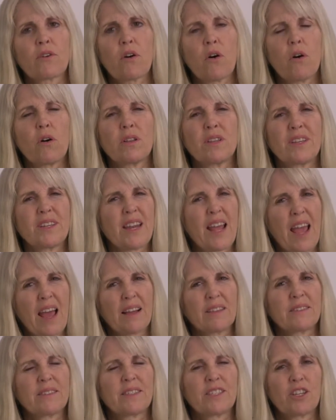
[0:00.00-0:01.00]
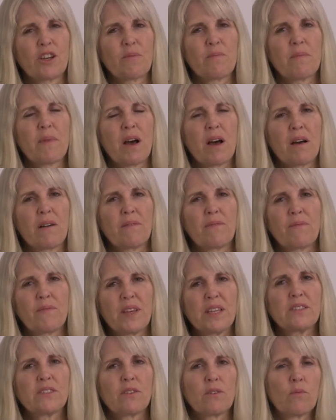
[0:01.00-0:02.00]
colon has some
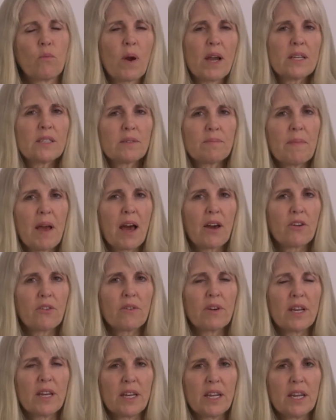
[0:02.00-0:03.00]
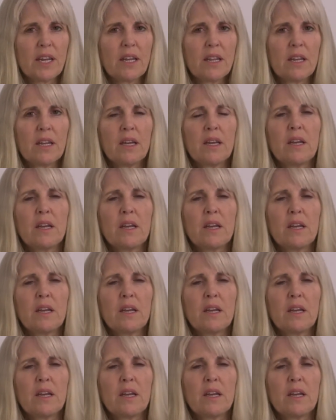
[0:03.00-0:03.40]
fecal waste matter in it